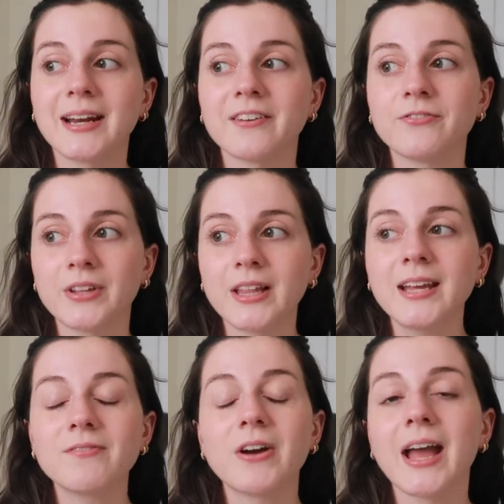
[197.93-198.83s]
And I feel
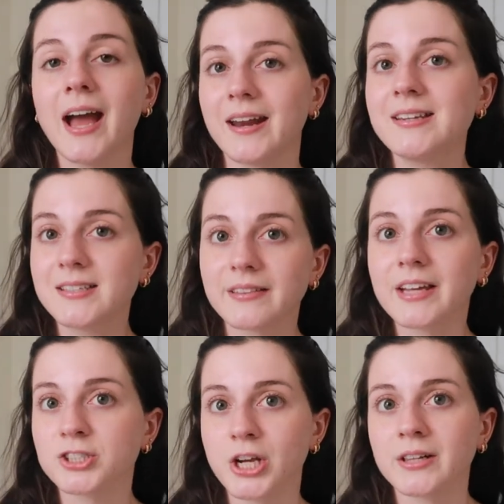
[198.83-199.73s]
like if I hadn't done that
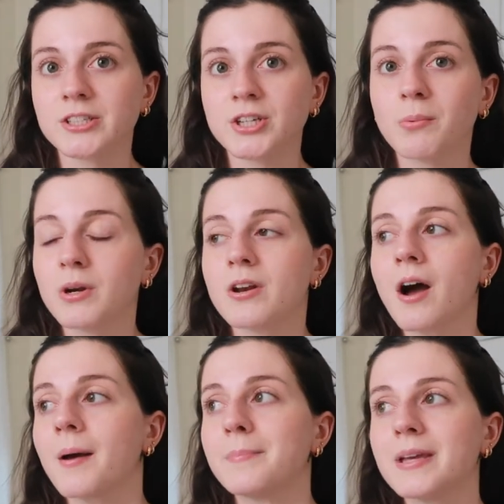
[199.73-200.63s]
challenge, I would
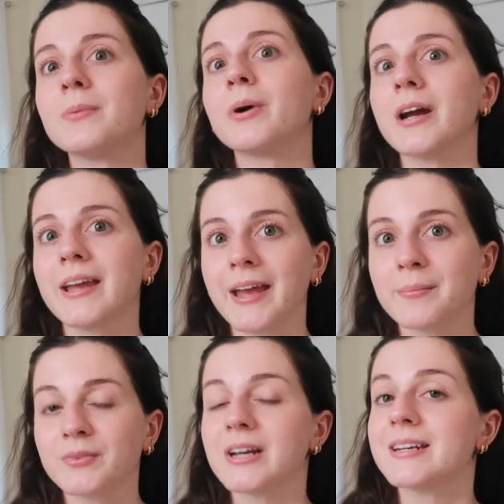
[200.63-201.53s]
not be where I
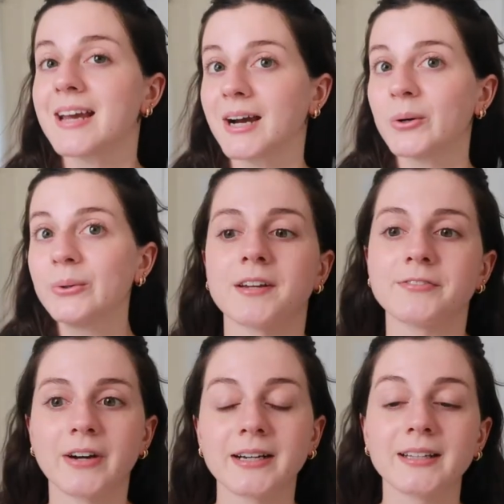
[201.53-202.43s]
am right now. I
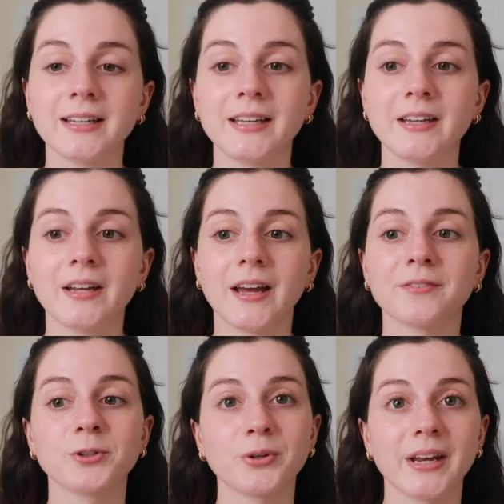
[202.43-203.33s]
finally
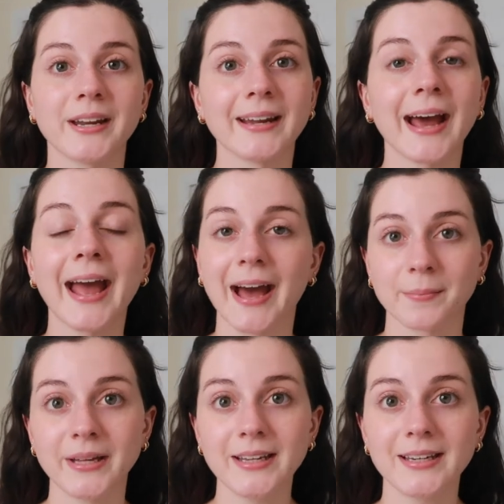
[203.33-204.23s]
have created a
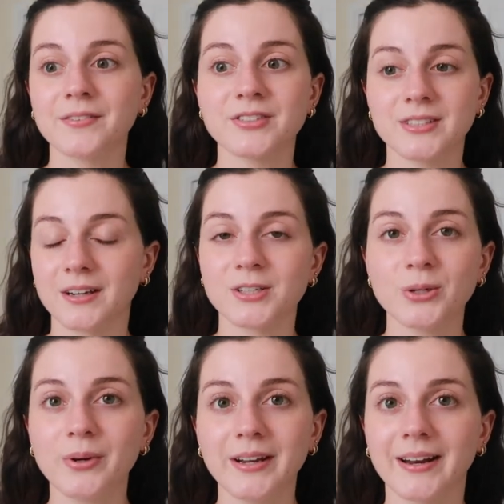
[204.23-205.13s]
habit. I've stuck
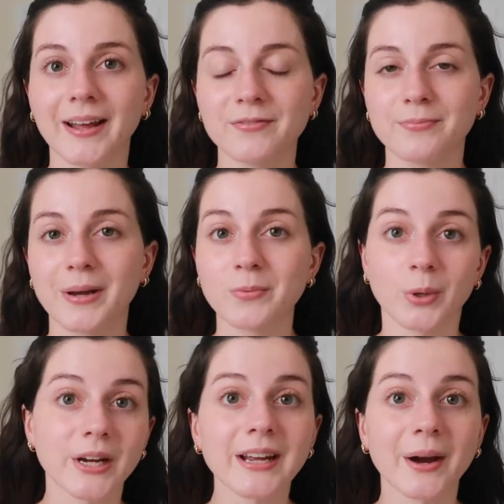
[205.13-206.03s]
to it, and I've been
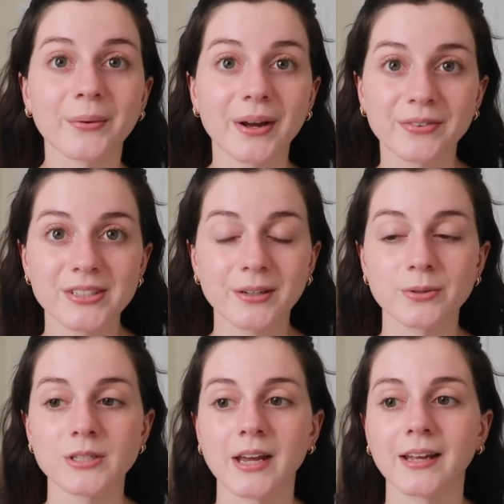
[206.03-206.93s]
working out every
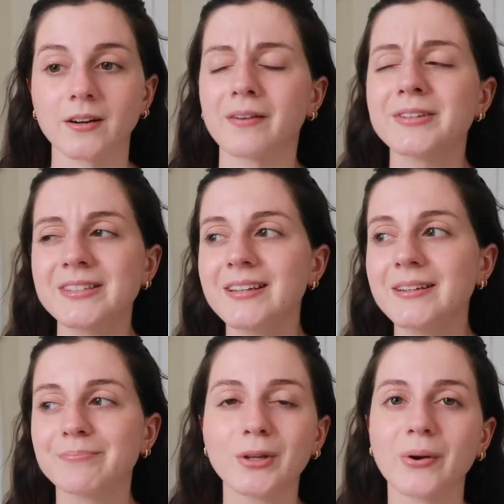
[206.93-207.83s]
single day. And
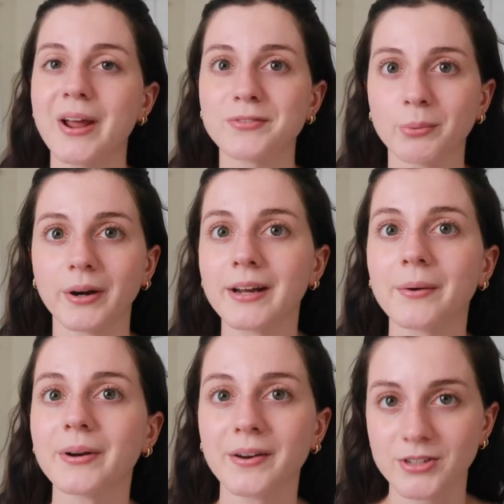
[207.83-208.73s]
obviously you don't have to work
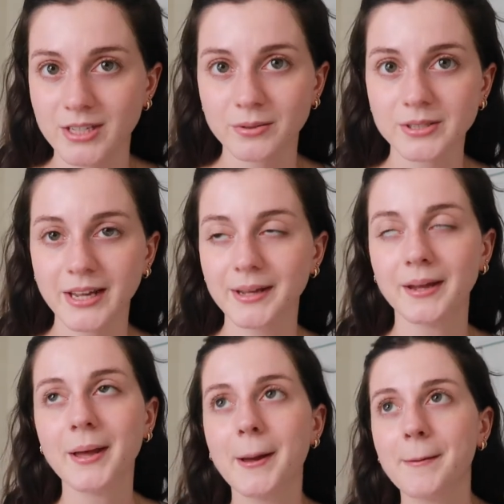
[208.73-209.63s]
out every single day,
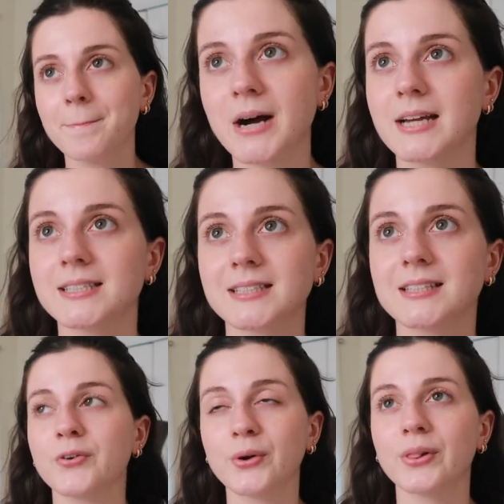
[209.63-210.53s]
but
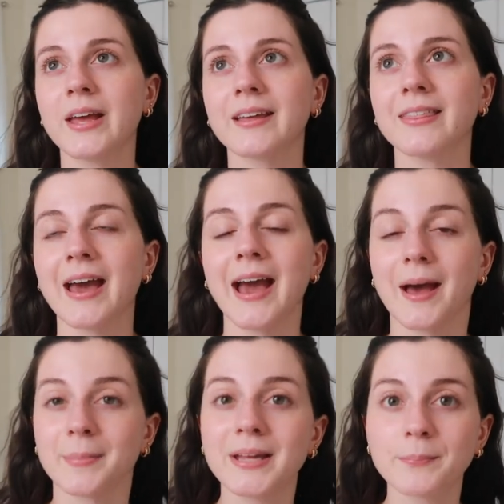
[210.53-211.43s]
for like the
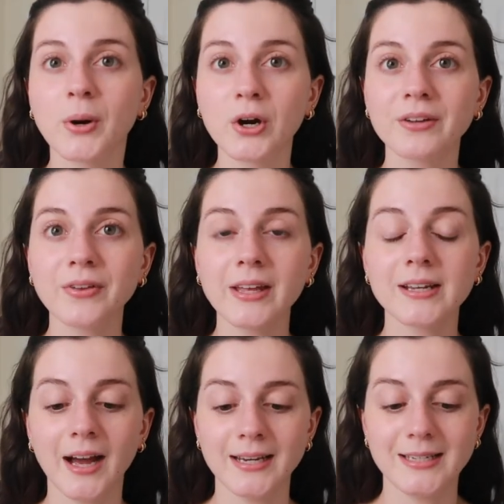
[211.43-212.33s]
habit part of it,
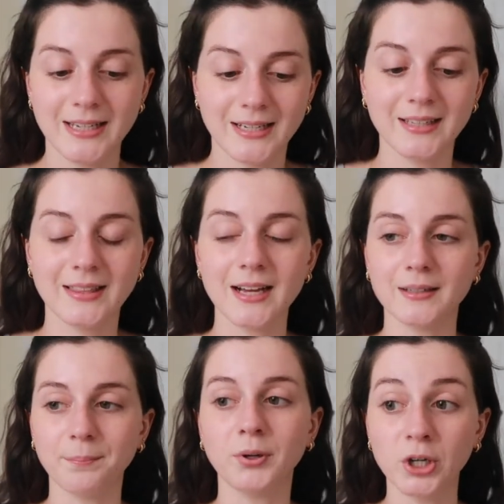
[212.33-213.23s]
I needed
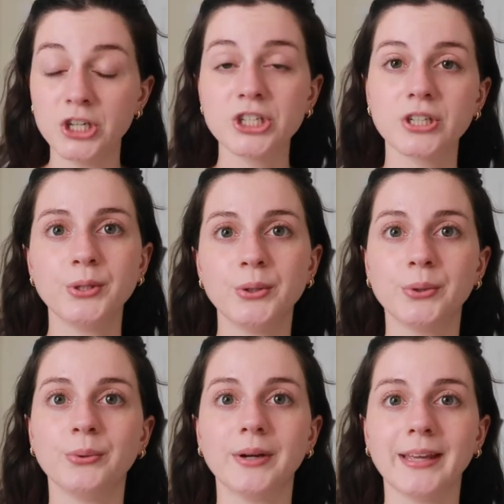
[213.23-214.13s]
that push
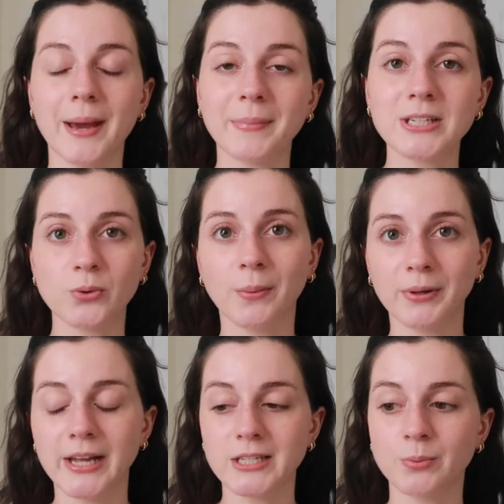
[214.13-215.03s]
to get me to a
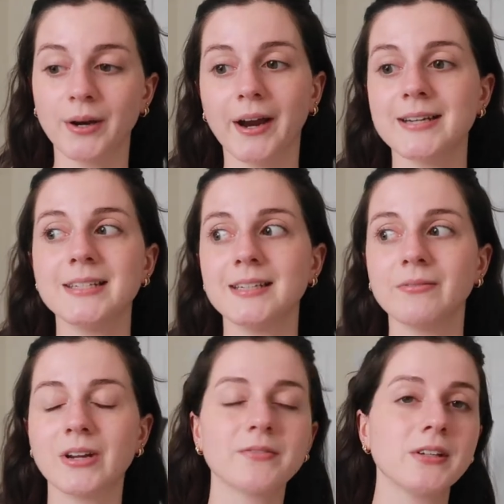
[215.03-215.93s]
place where I didn't
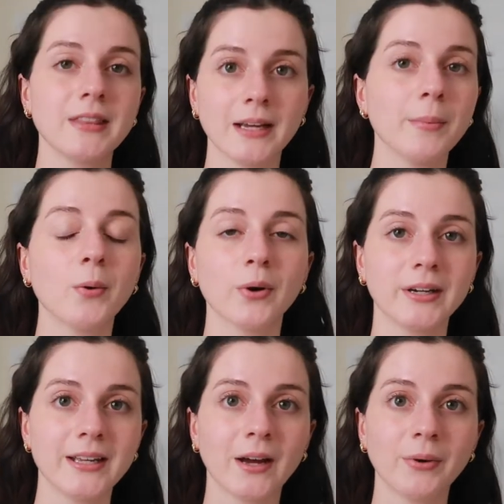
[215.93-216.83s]
even have to think about
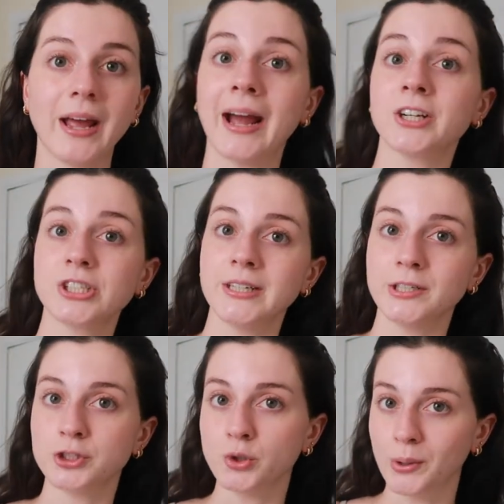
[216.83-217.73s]
working out, and I actually
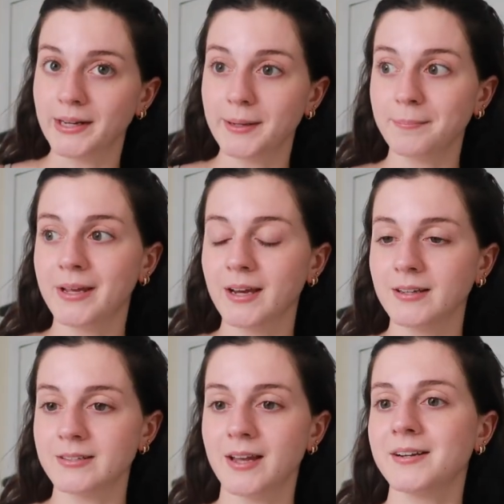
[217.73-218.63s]
enjoyed it
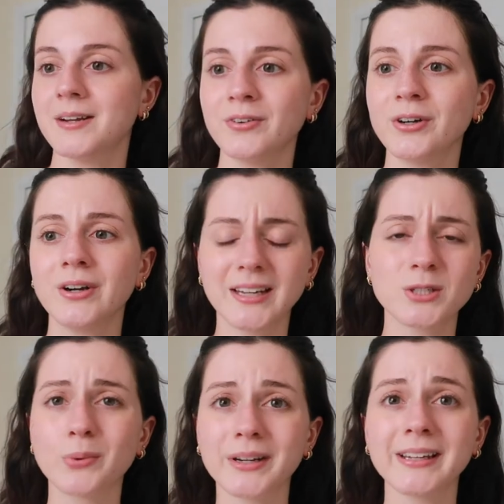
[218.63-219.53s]
because I never
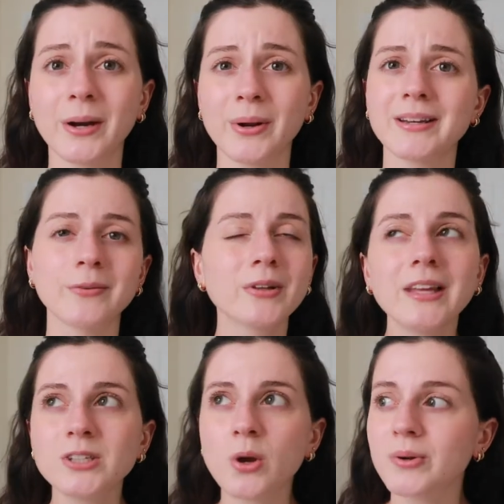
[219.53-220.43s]
liked working out. I never
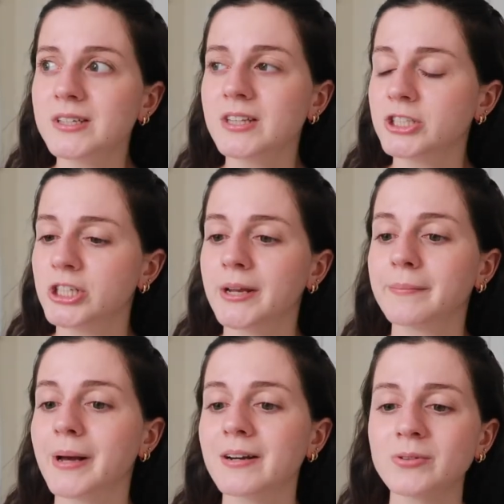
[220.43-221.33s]
liked going to the
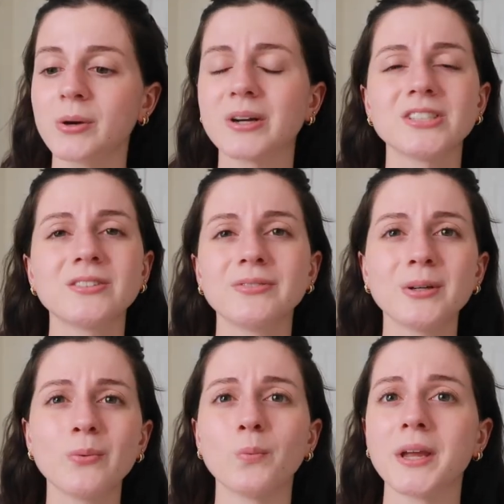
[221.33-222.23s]
gym. I don't know, I just
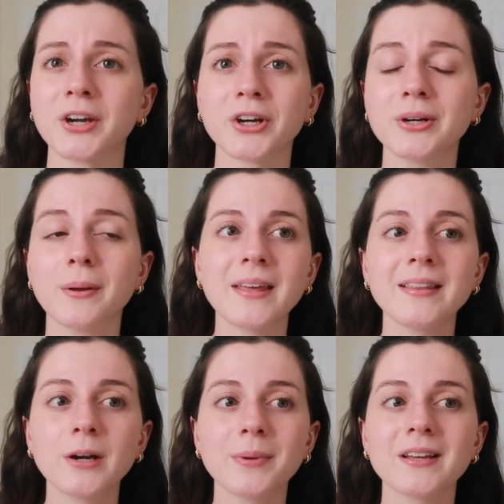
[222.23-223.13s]
feel weird being
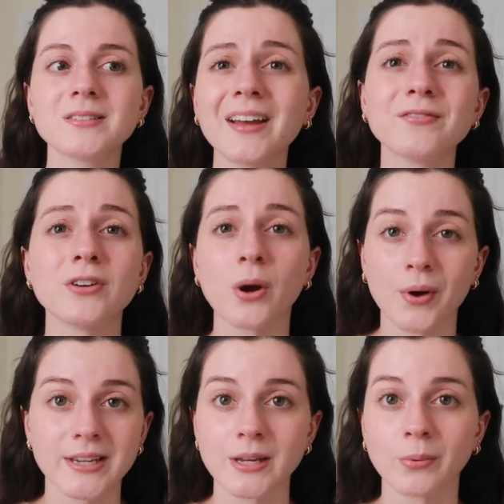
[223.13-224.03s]
there because I have no
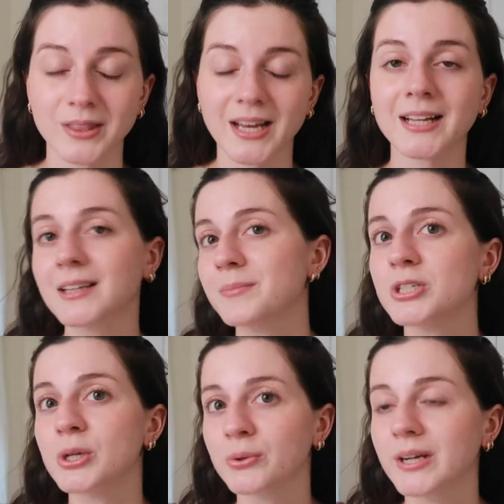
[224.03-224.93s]
idea what the hell I'm
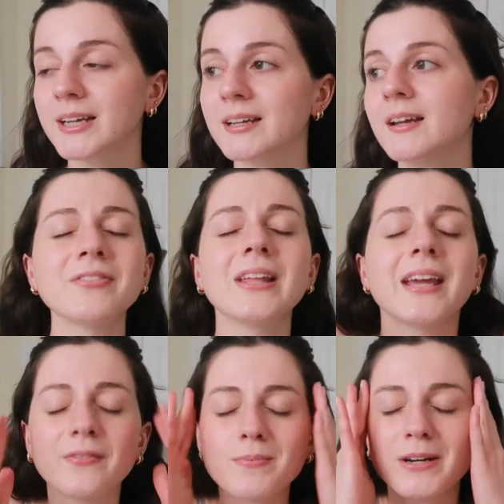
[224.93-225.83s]
doing. I feel
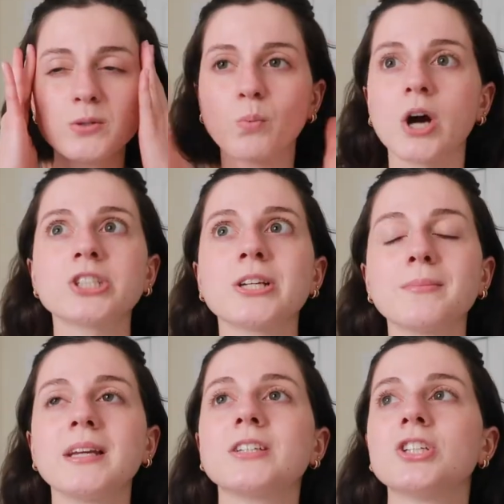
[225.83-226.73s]
like everybody's watching
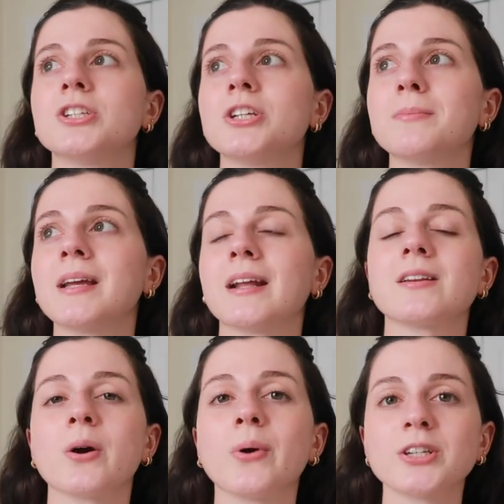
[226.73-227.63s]
me and judging me, and I
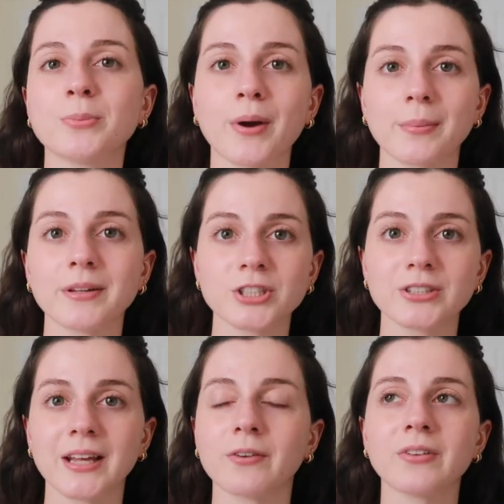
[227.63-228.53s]
know I should probably
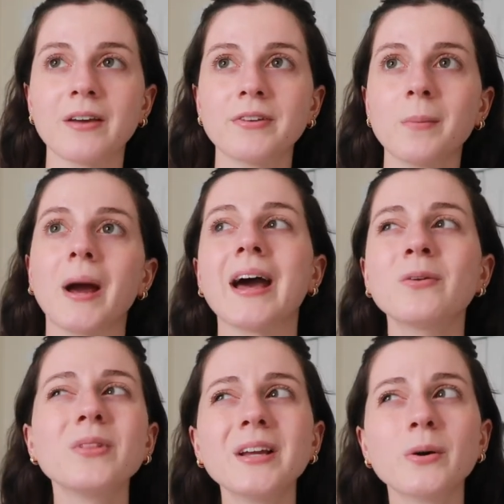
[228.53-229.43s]
just get over that fear, but I
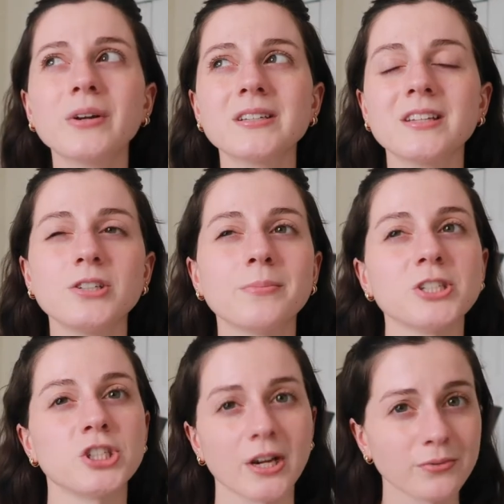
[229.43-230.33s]
don't like going to the gym
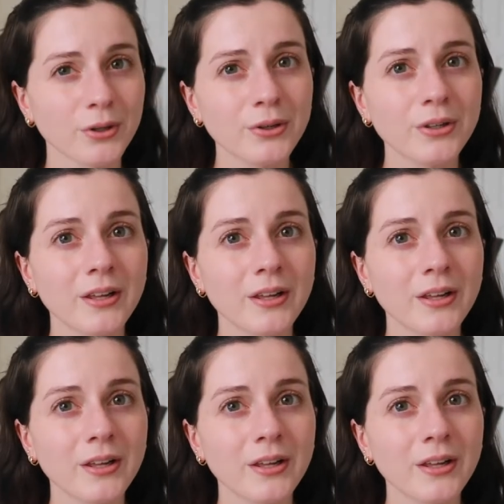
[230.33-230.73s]
in general.